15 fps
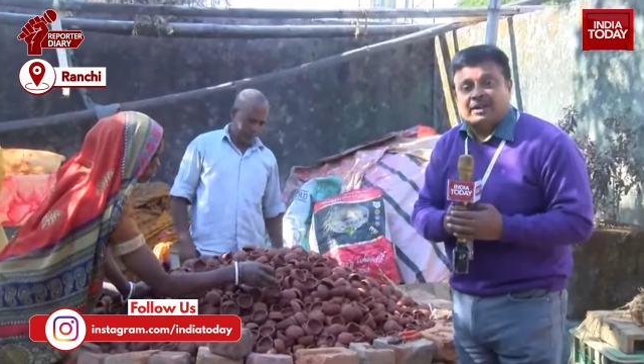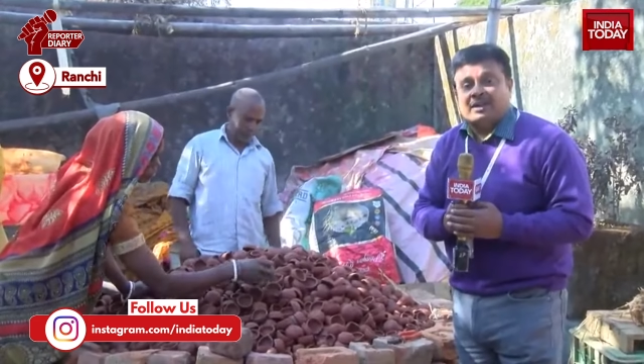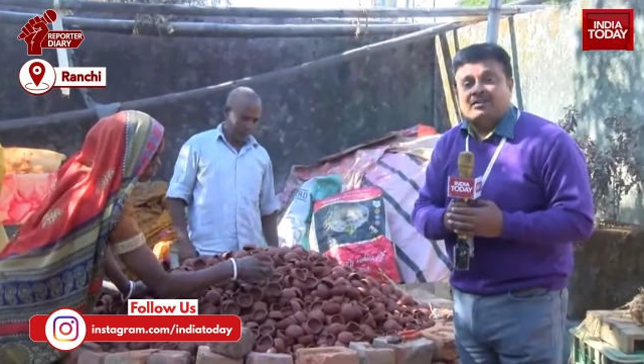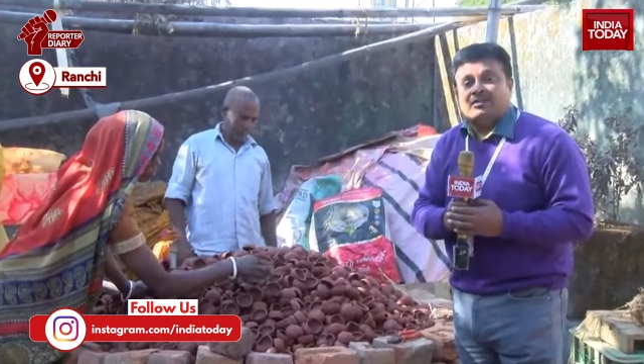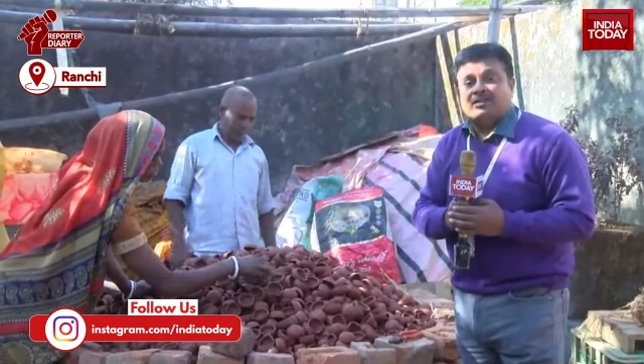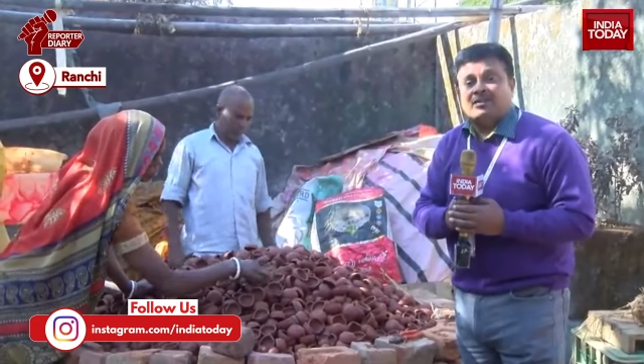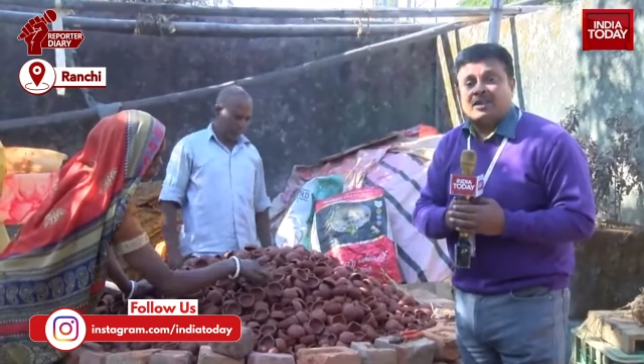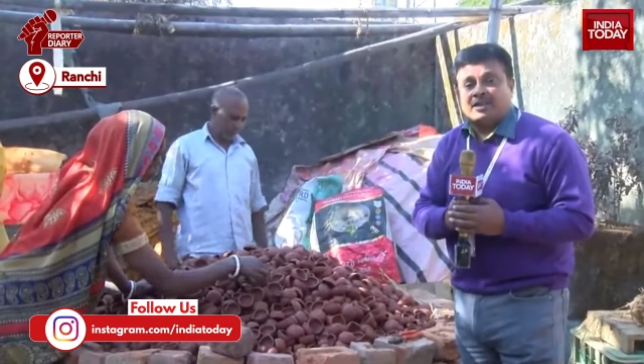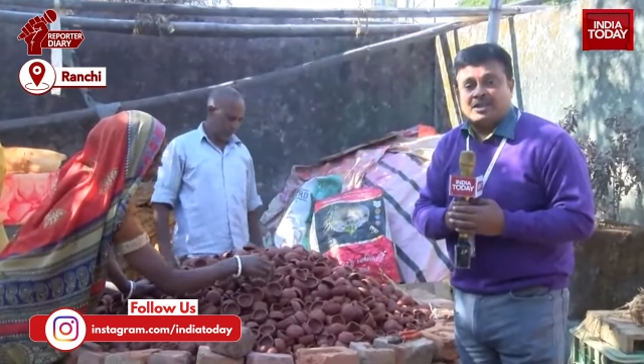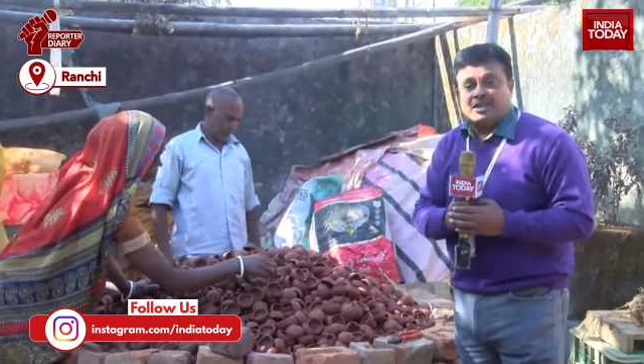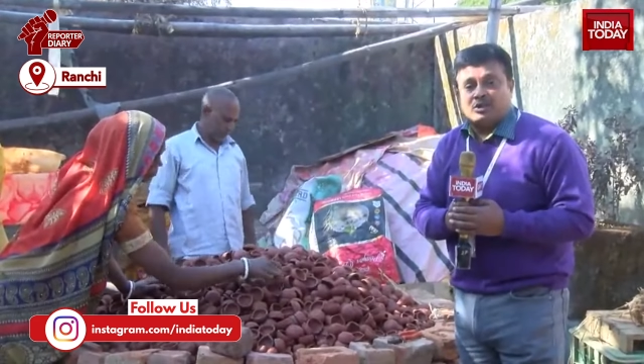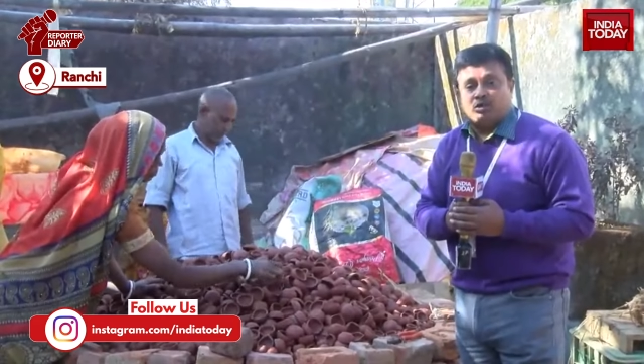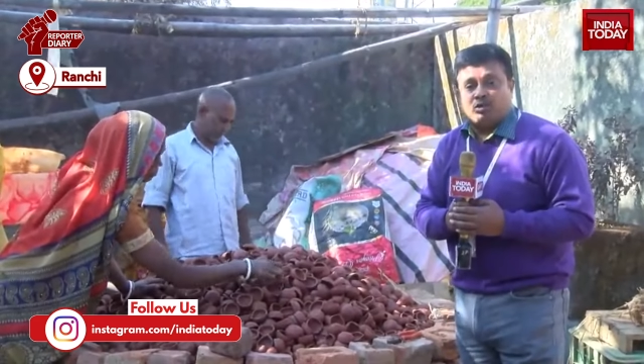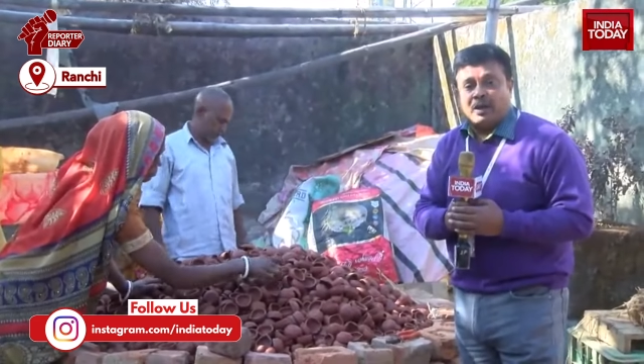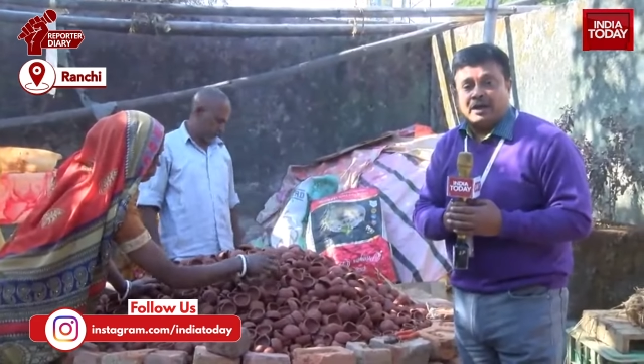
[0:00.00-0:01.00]
this is
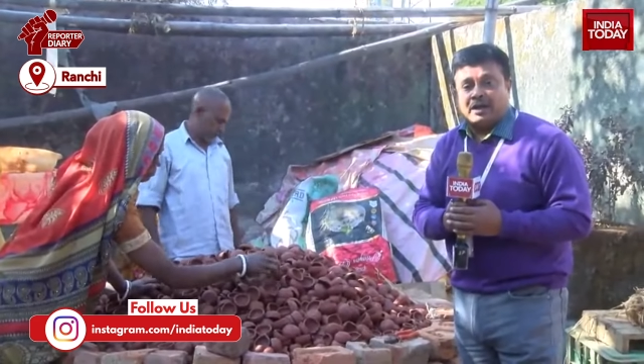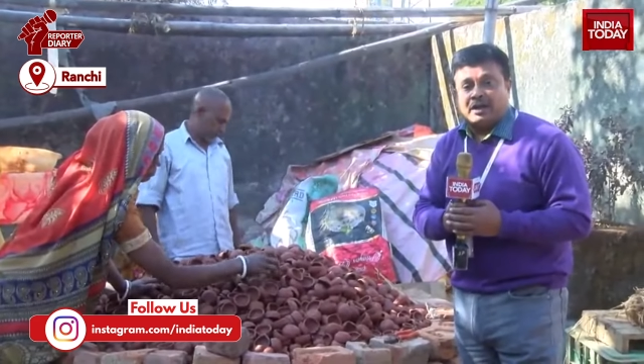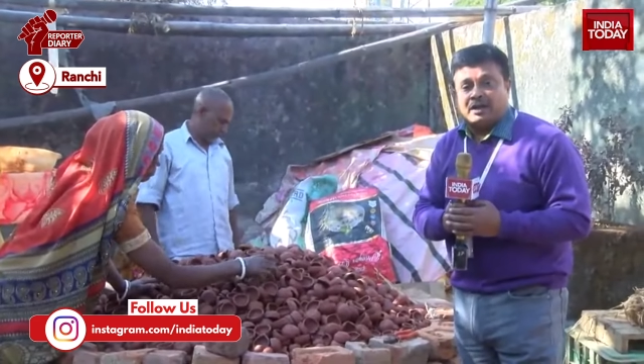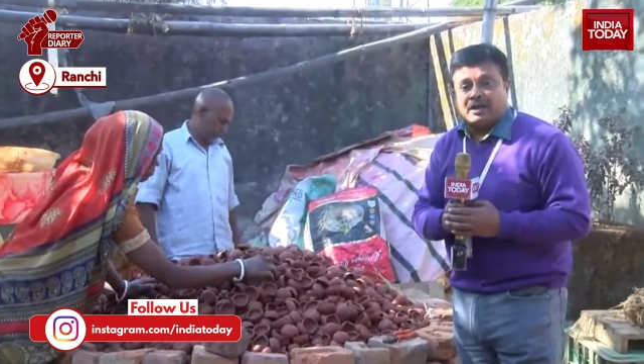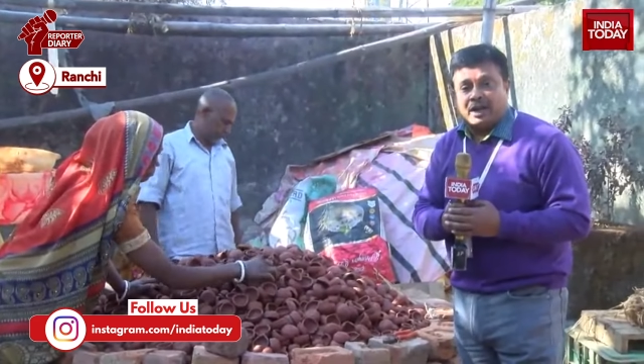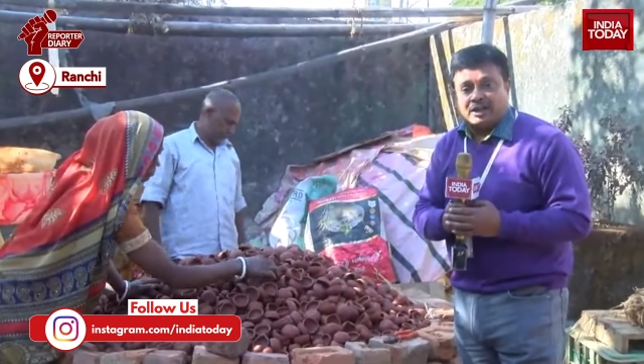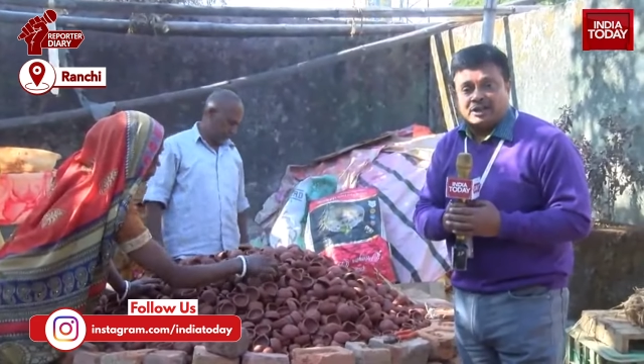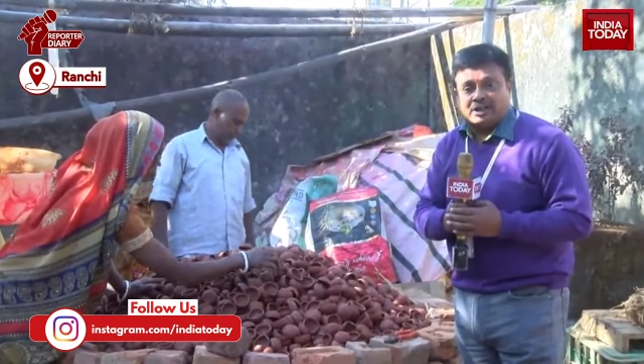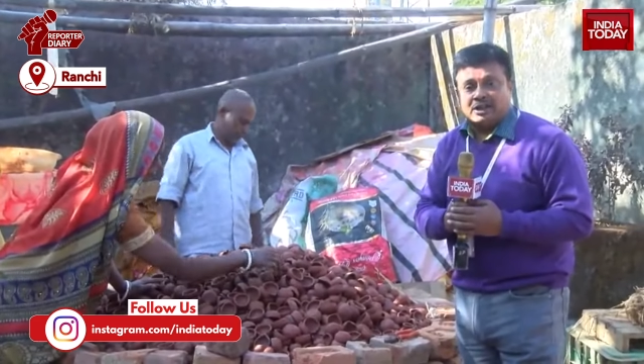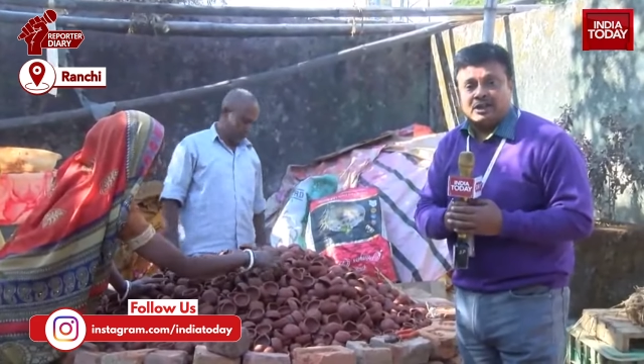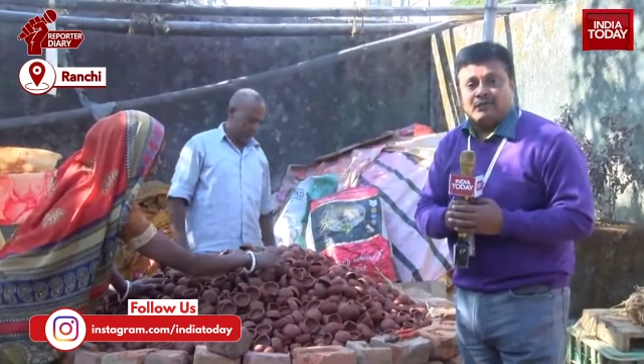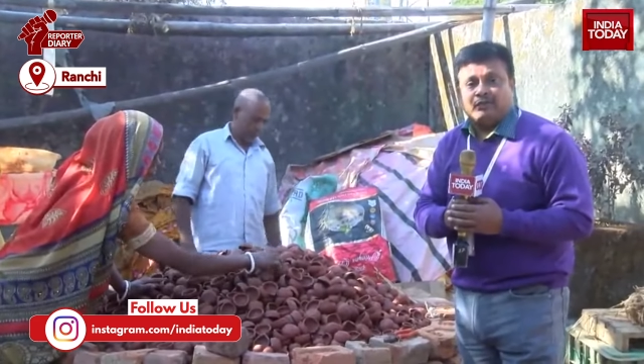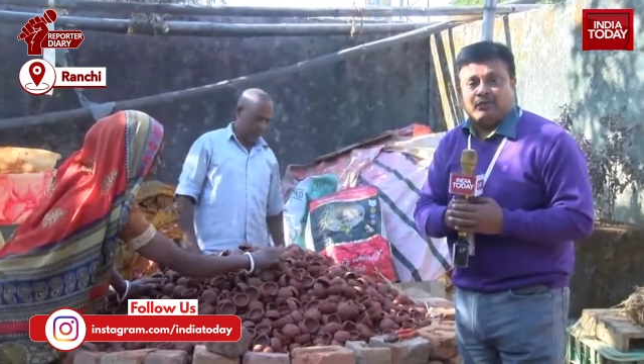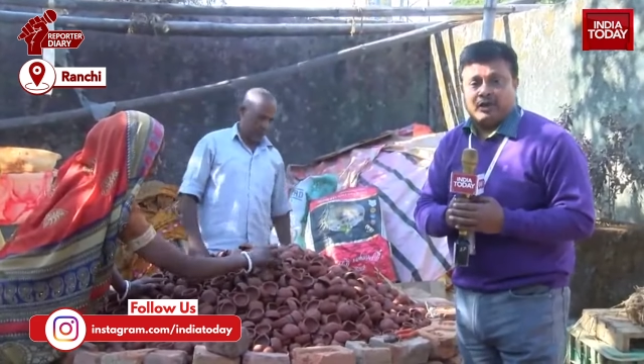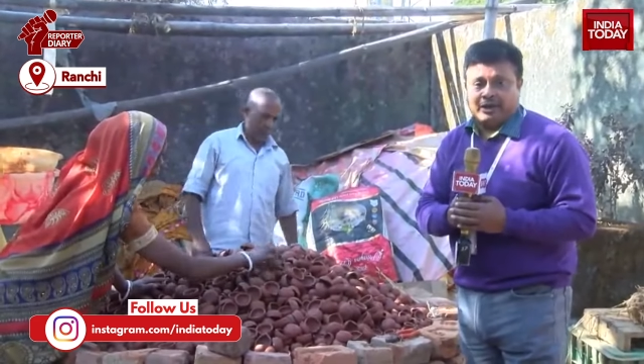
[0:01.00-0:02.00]
Satyajit Kumar in Ranchi
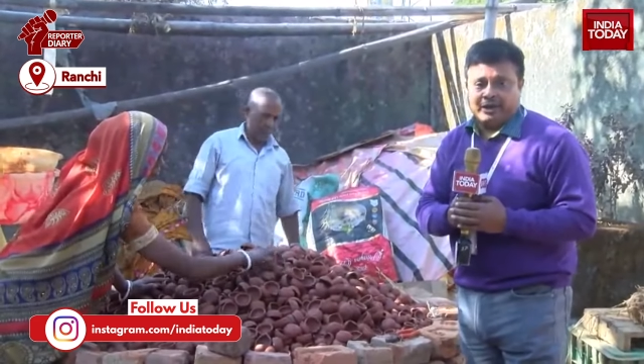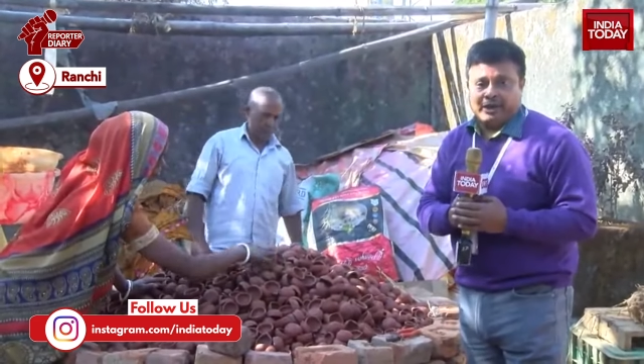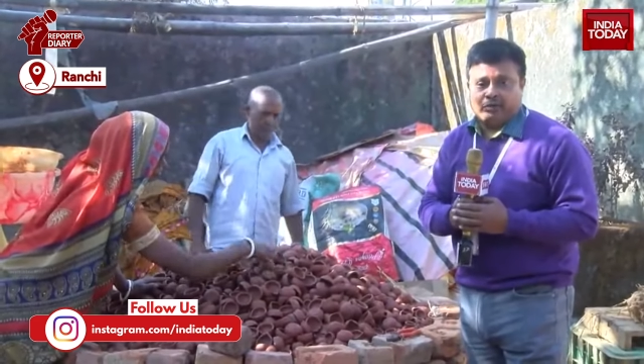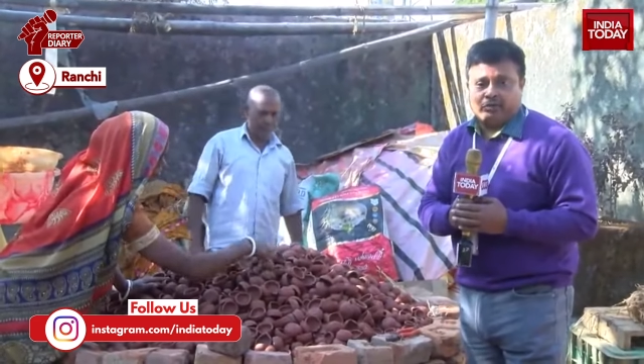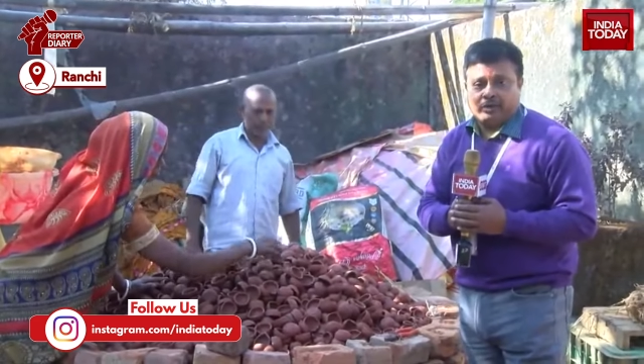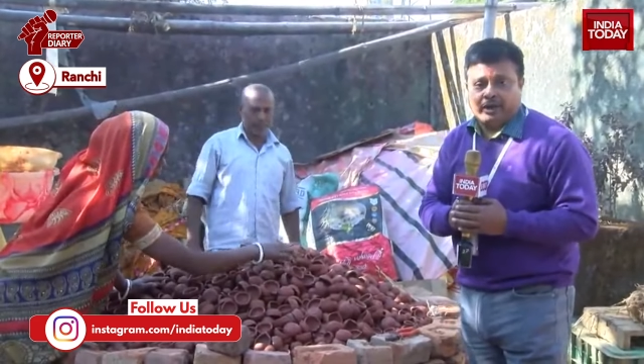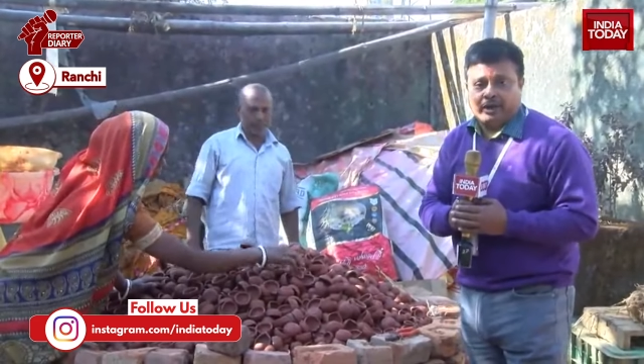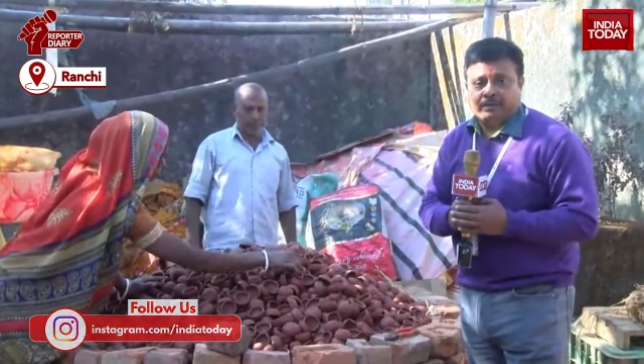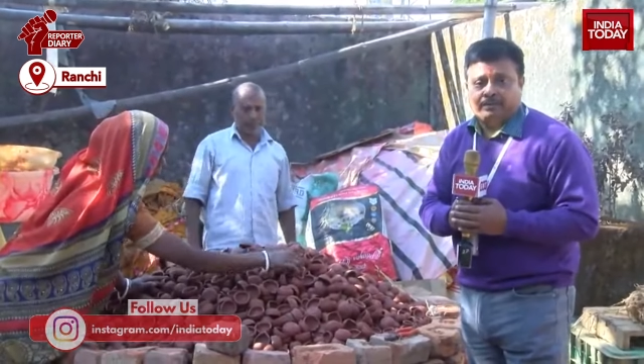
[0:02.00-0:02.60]
for India Today.